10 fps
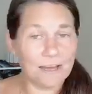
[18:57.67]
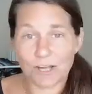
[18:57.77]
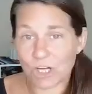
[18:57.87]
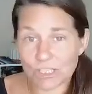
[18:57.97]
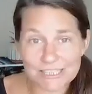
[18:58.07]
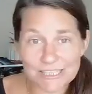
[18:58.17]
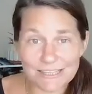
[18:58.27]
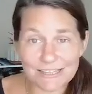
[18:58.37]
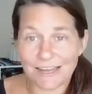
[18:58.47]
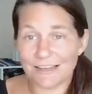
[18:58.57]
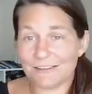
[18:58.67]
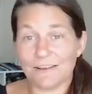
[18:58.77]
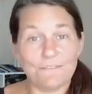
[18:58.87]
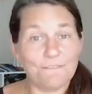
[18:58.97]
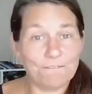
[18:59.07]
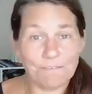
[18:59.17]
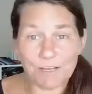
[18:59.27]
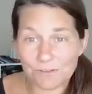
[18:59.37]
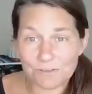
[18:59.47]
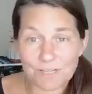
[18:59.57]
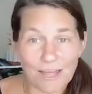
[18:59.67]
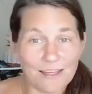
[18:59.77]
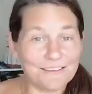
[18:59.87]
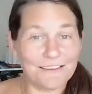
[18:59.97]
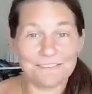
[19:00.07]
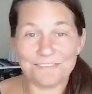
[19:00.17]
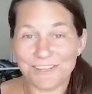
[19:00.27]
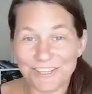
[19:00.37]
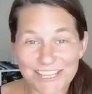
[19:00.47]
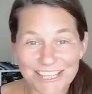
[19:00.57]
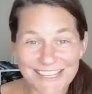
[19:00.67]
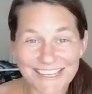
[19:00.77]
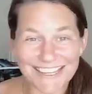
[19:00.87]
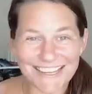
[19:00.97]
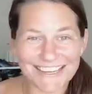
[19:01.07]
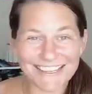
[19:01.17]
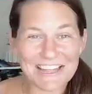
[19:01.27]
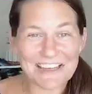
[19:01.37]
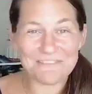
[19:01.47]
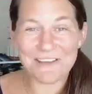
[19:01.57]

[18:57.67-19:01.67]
gardening, I love food, I love cooking, I love